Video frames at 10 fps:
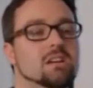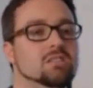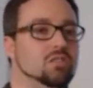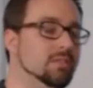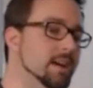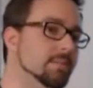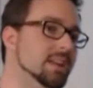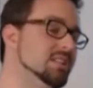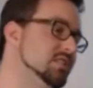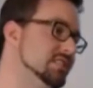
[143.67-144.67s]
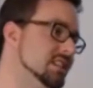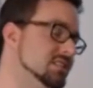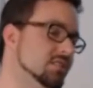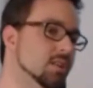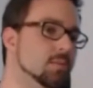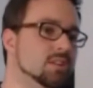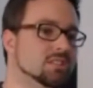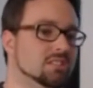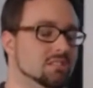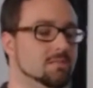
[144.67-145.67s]
So if the application says to the operating
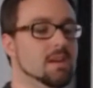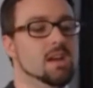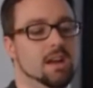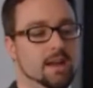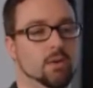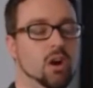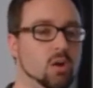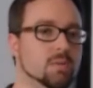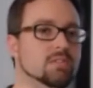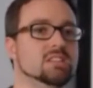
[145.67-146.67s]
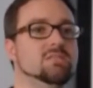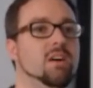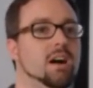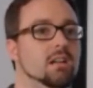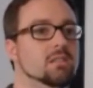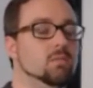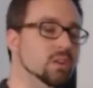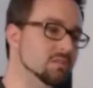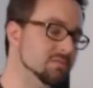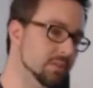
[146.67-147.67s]
system, hey, I want to open this file, we
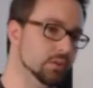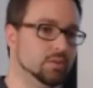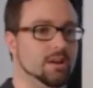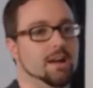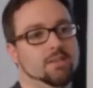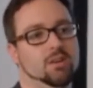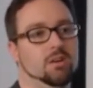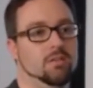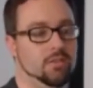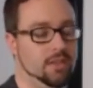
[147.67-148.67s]
can filter out the